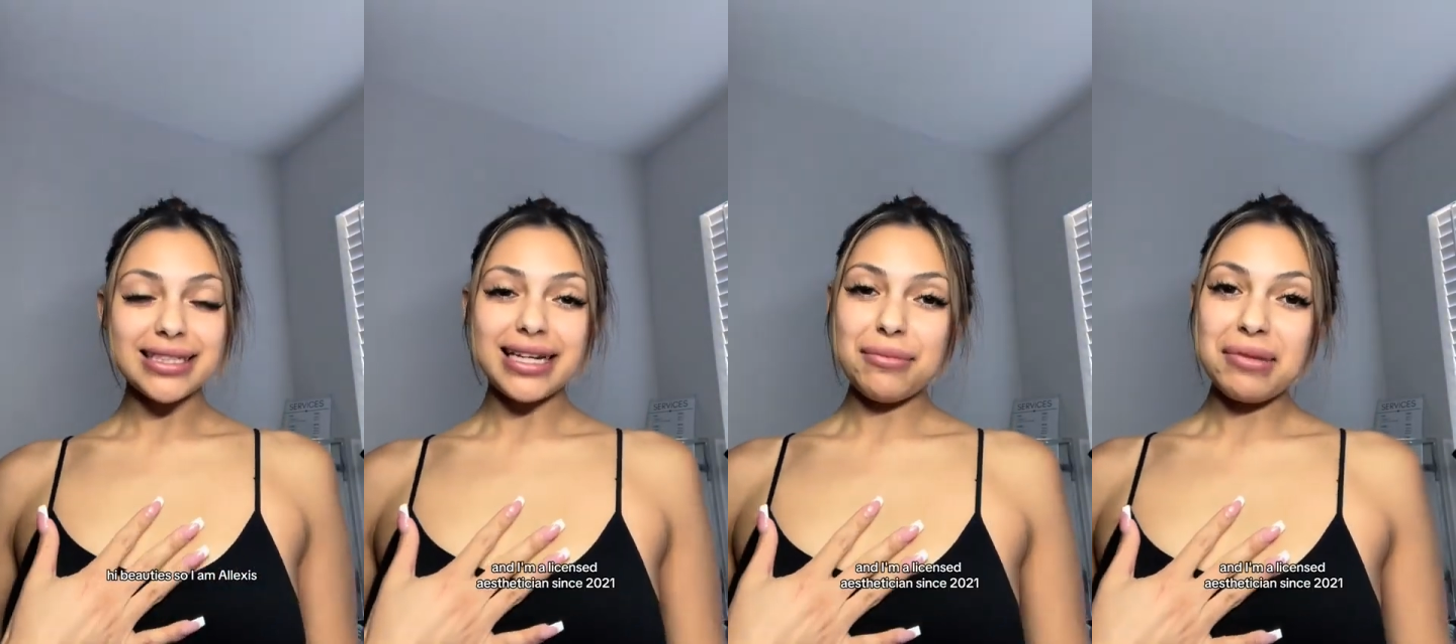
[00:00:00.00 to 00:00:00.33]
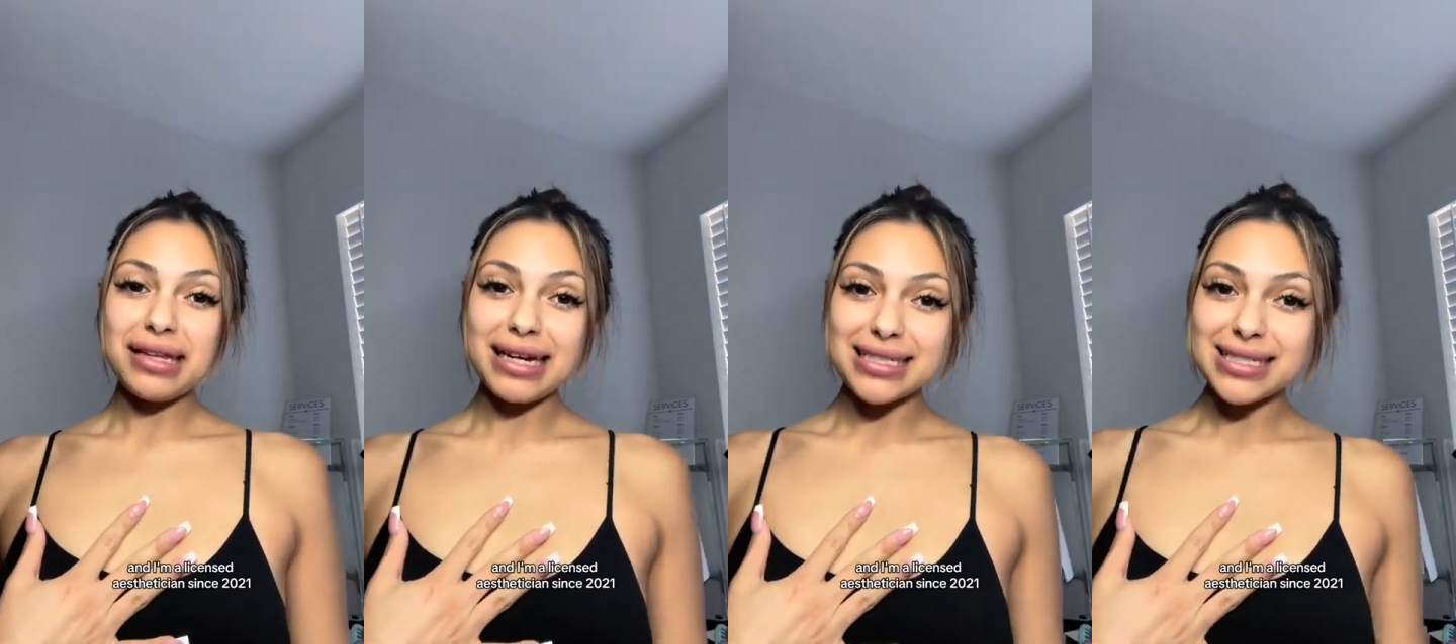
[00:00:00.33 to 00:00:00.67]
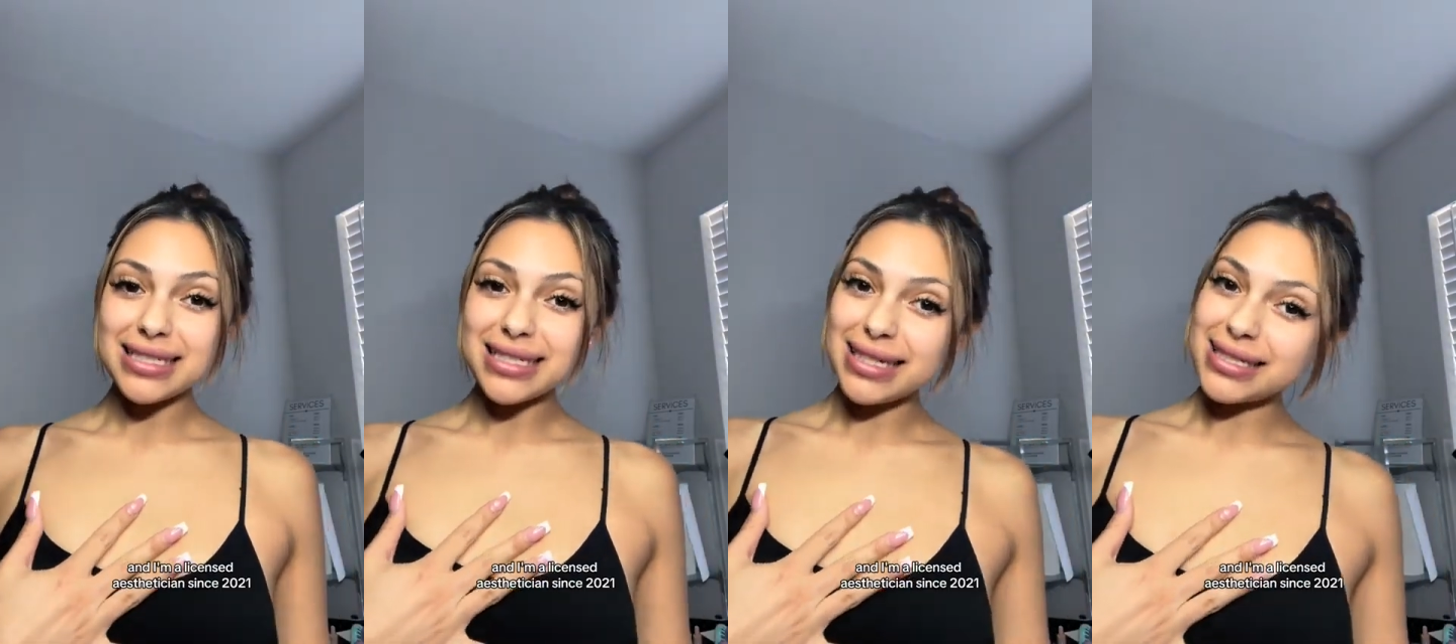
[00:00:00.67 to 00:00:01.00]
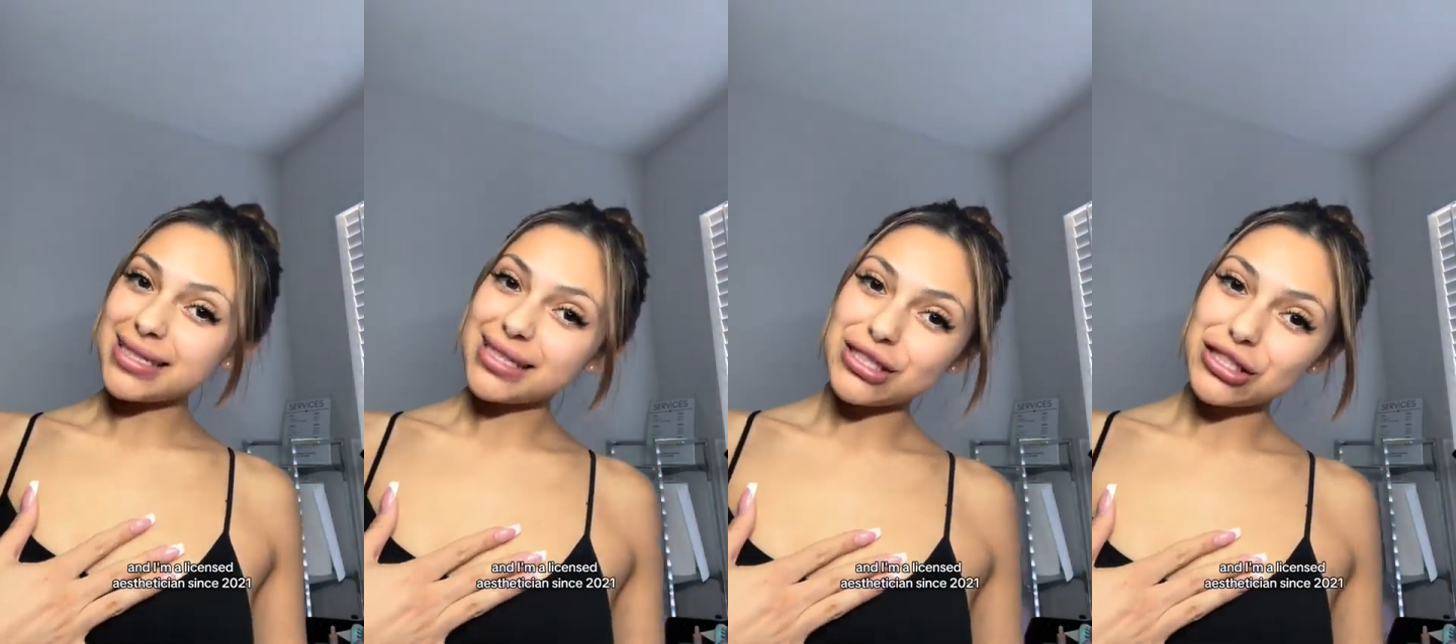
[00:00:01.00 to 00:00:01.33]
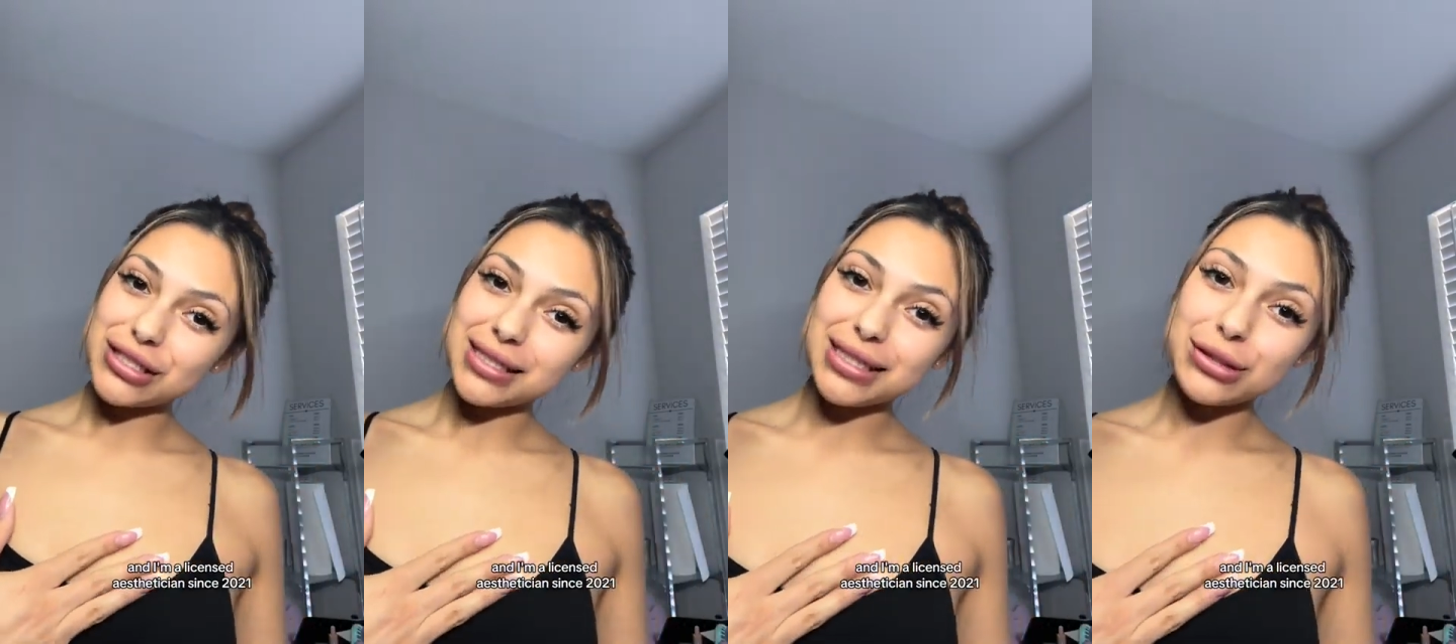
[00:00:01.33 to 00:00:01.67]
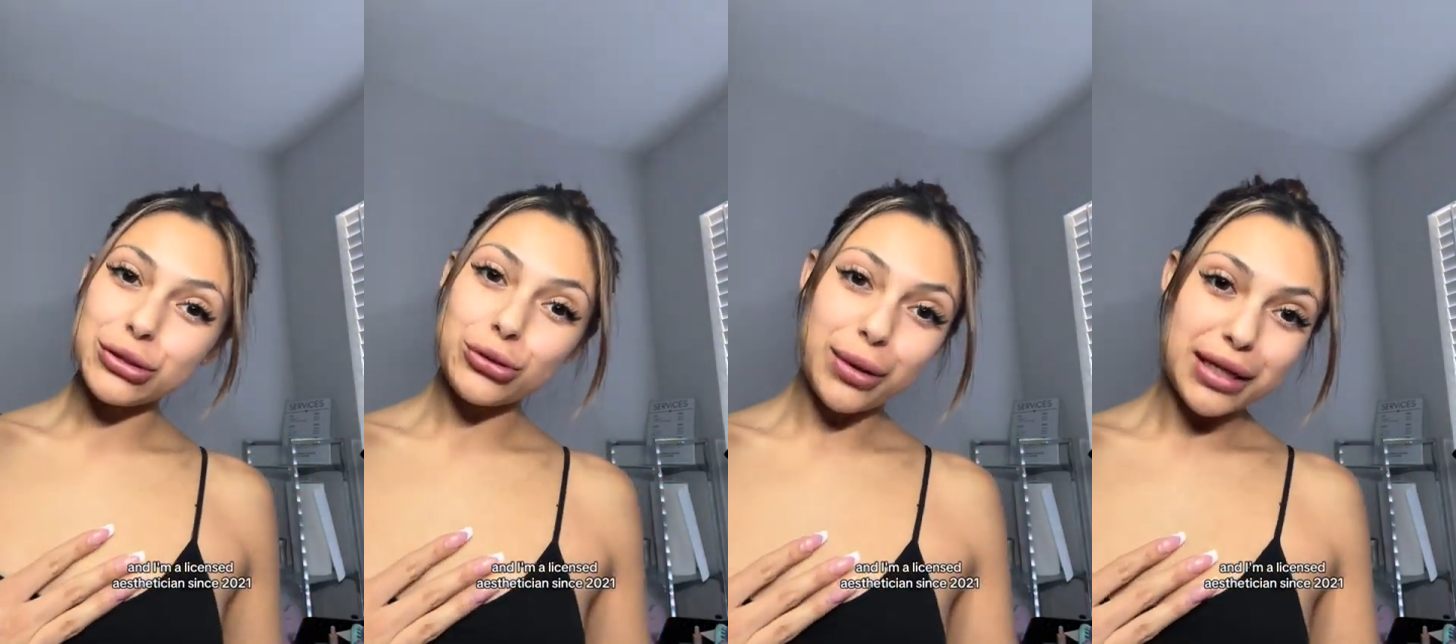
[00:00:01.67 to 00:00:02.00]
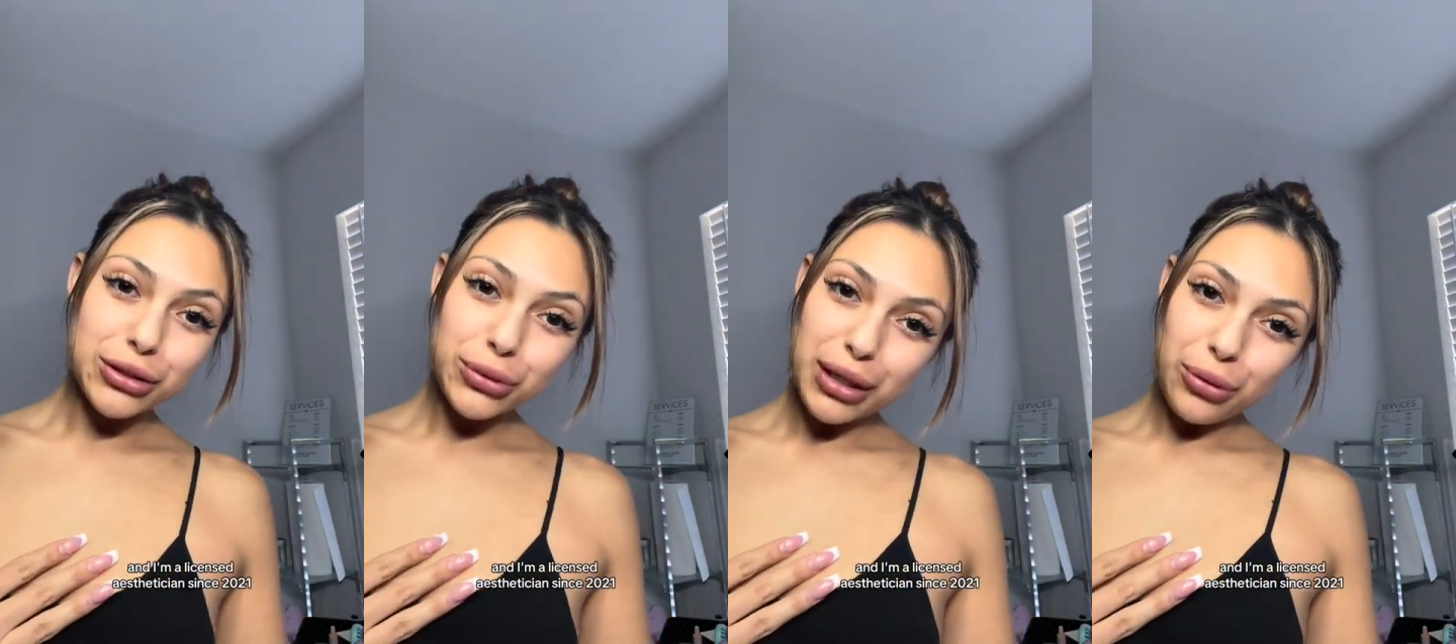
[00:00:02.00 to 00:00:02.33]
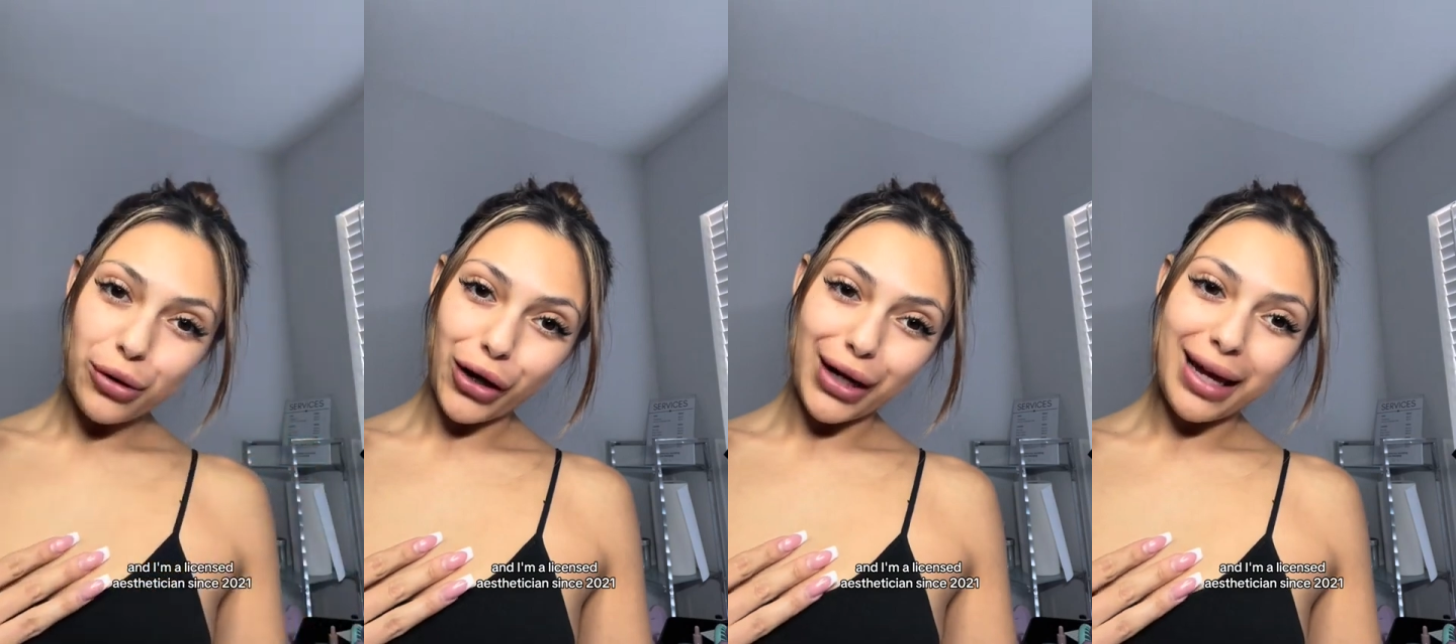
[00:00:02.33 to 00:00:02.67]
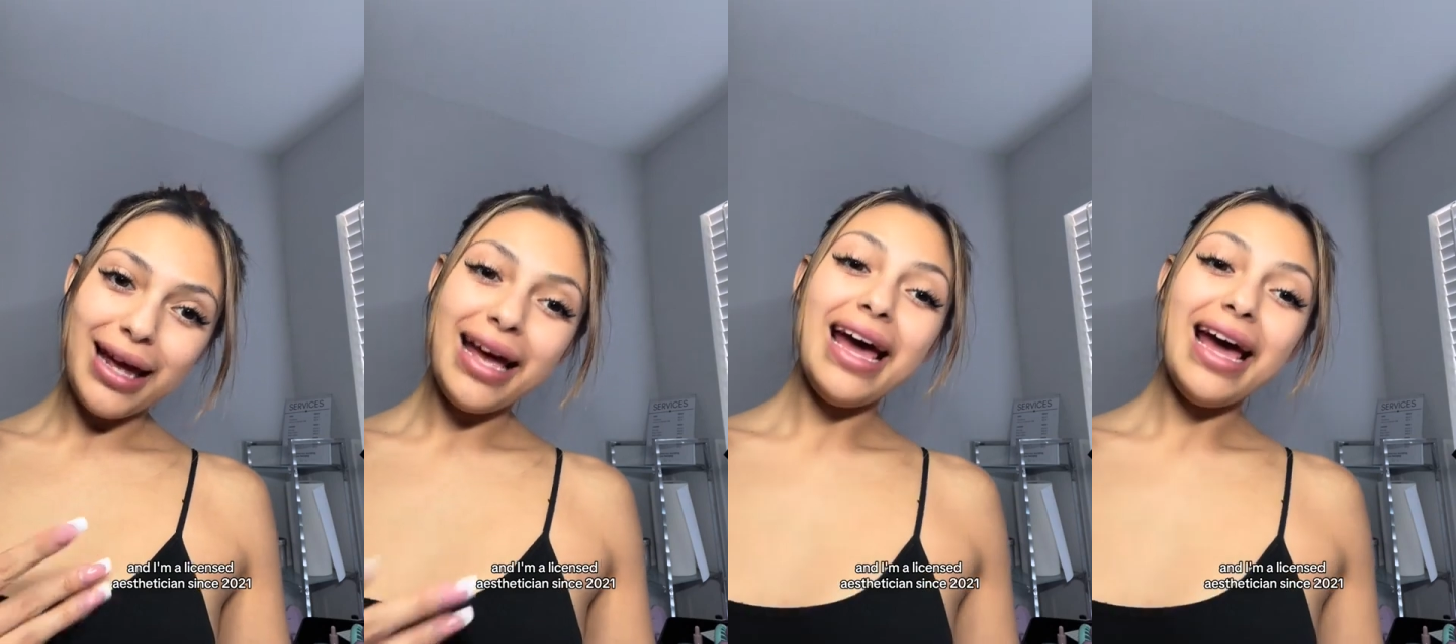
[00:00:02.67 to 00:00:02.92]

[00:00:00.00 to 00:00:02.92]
and I'm a licensed esthetician since 2021,